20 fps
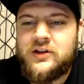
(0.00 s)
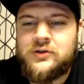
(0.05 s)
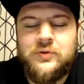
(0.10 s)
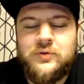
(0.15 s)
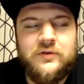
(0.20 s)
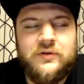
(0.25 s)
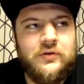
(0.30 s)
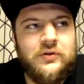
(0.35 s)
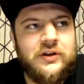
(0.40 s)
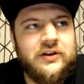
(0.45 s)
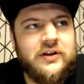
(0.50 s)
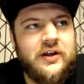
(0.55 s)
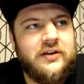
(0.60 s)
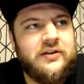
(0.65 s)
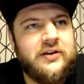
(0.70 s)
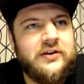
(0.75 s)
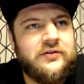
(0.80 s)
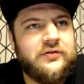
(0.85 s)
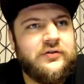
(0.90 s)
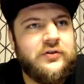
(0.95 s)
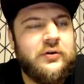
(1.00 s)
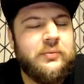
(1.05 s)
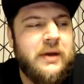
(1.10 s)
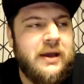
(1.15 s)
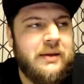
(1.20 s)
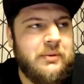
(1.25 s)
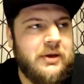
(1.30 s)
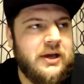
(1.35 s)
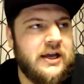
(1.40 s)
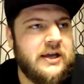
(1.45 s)
we've only done this for
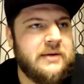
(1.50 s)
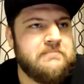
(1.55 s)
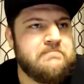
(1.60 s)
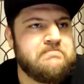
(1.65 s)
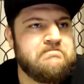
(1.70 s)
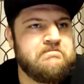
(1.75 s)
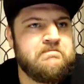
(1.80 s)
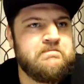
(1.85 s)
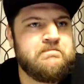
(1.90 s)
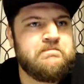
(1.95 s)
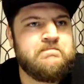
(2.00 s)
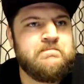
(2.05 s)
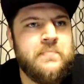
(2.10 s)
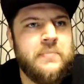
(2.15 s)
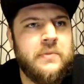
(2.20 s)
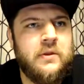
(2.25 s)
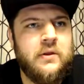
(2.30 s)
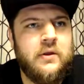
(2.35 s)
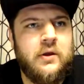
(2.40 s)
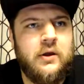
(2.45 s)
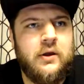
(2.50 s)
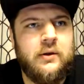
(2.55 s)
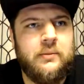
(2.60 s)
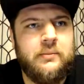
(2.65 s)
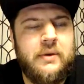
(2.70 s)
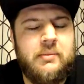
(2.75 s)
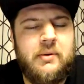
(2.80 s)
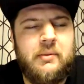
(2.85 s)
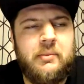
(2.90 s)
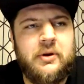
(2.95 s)
maybe
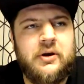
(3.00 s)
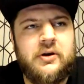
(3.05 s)
about